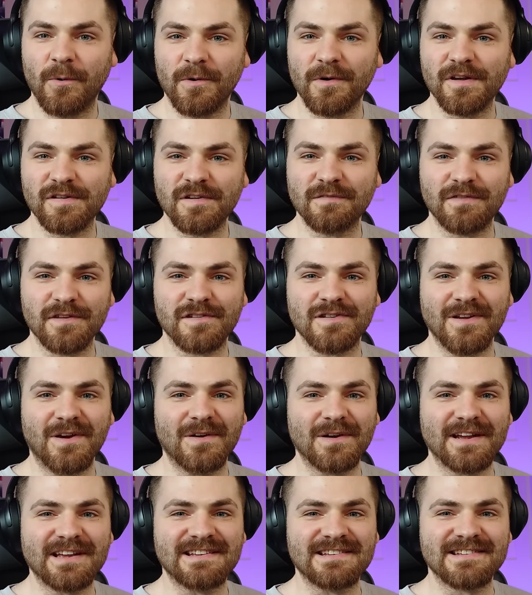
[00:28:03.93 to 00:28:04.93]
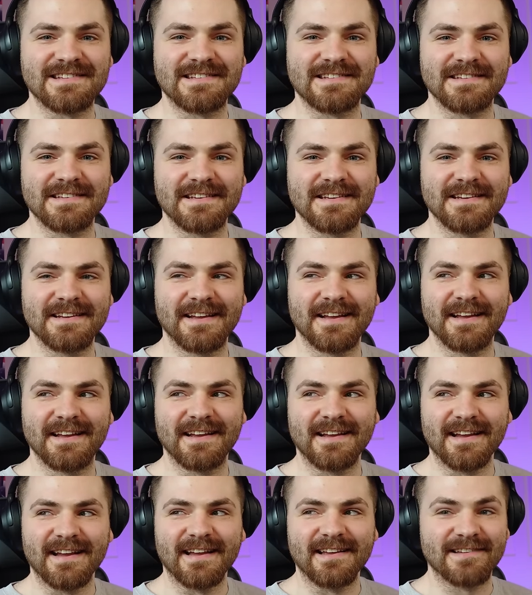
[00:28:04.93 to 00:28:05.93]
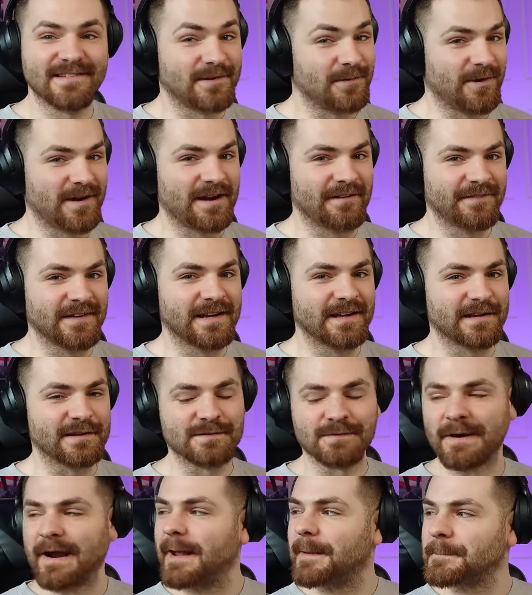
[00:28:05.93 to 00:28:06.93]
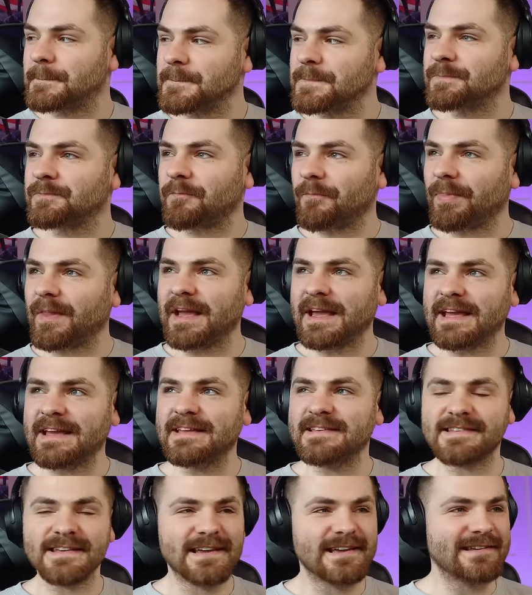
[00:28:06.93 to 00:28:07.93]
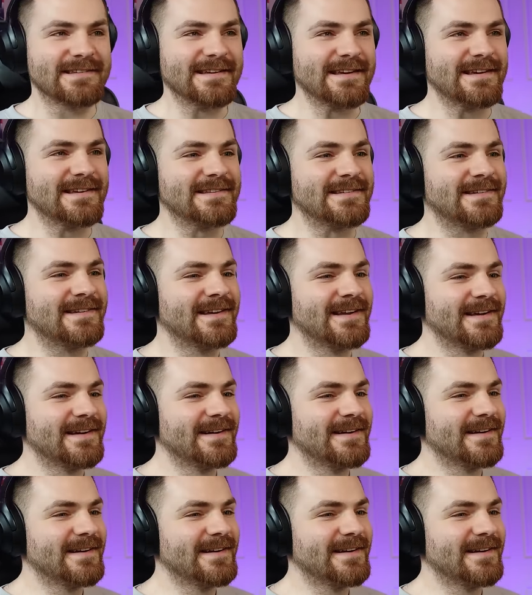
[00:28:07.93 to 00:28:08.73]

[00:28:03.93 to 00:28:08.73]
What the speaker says: chorus of this song is the one I think it is, right? It is.